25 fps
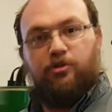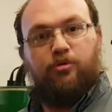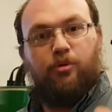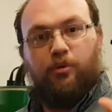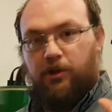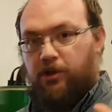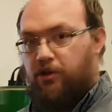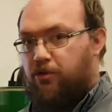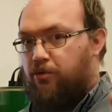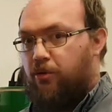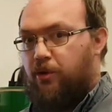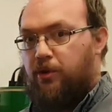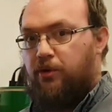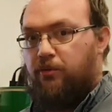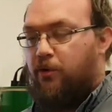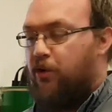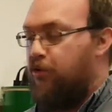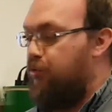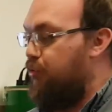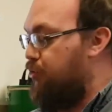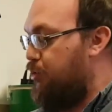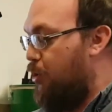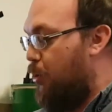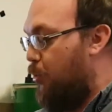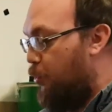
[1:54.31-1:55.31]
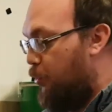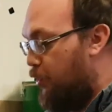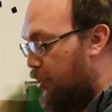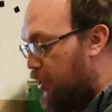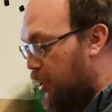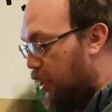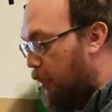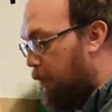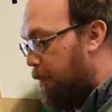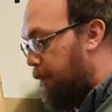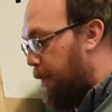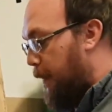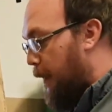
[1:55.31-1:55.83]
2021 was a
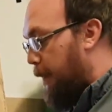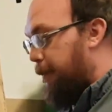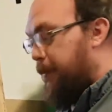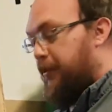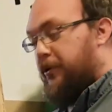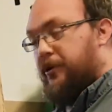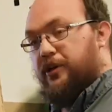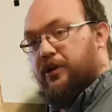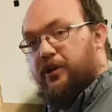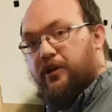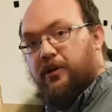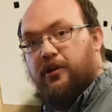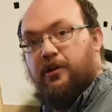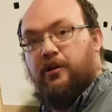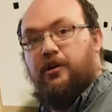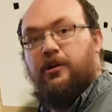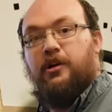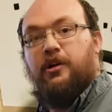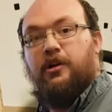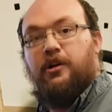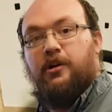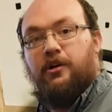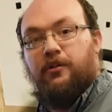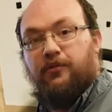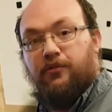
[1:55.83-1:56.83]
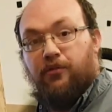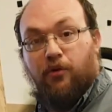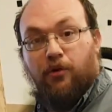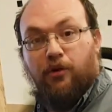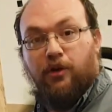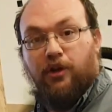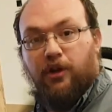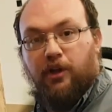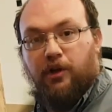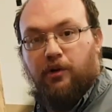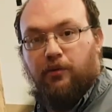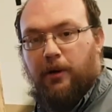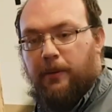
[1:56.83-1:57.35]
real bumper year for
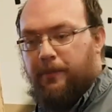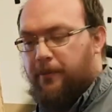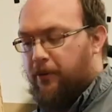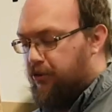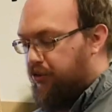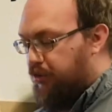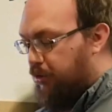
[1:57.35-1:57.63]
the Little Ripper.